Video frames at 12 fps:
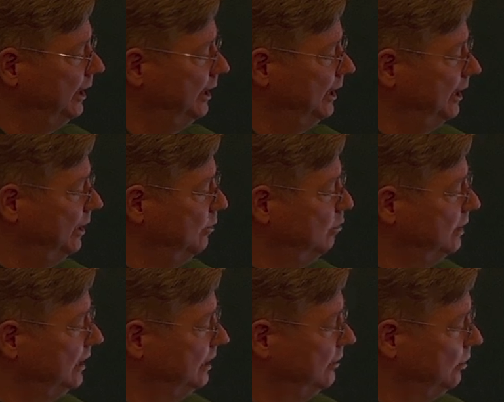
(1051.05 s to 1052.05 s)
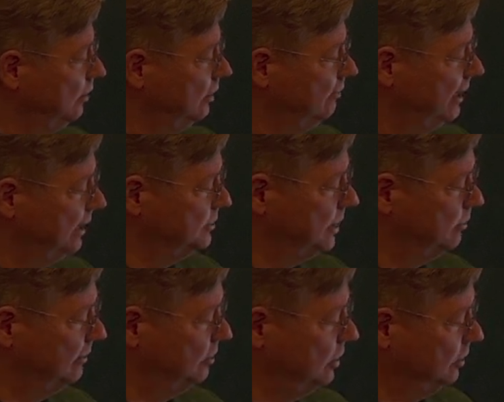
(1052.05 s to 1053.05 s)
uh, with all the values that
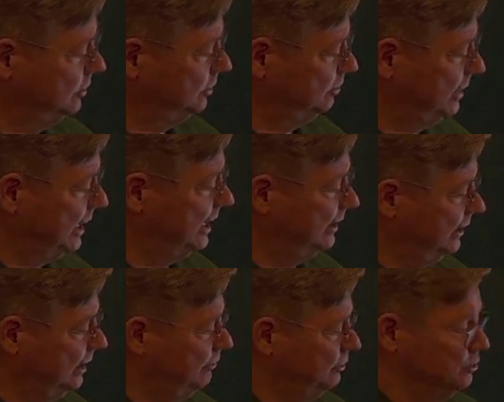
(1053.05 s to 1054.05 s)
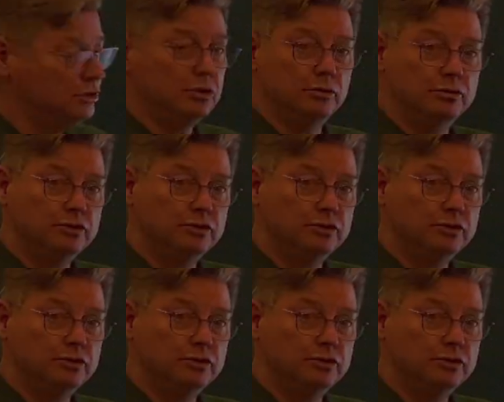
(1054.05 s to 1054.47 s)
we've got, and if you choose,